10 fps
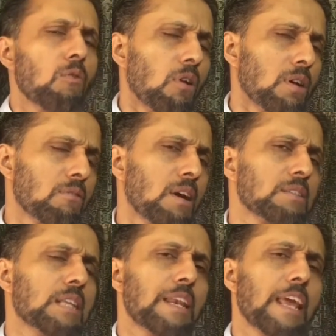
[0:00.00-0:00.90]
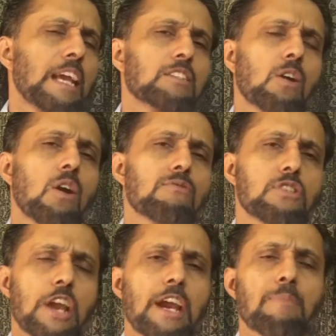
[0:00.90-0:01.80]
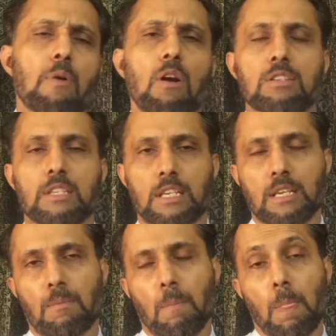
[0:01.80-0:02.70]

what was the nature of trade policy